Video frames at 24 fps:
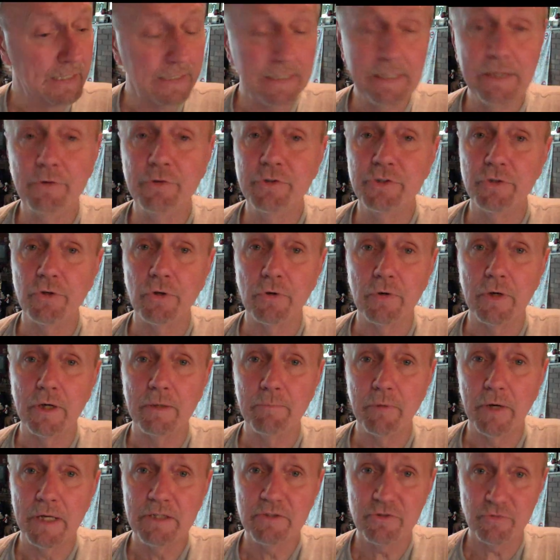Here's
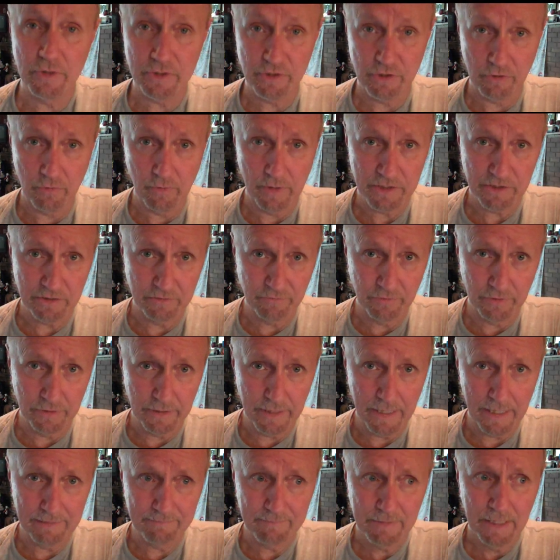your brain stretcher question for
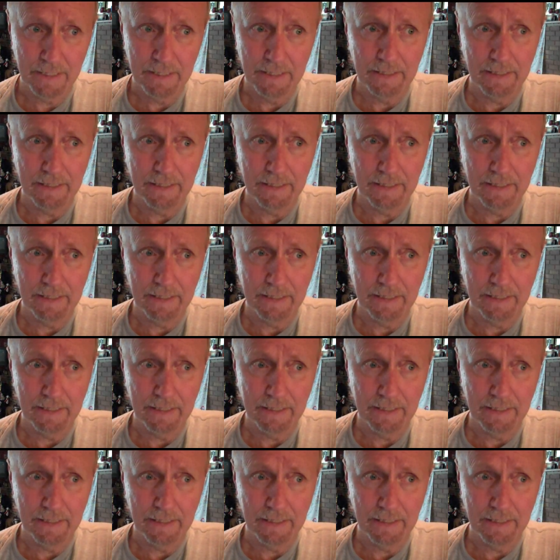today.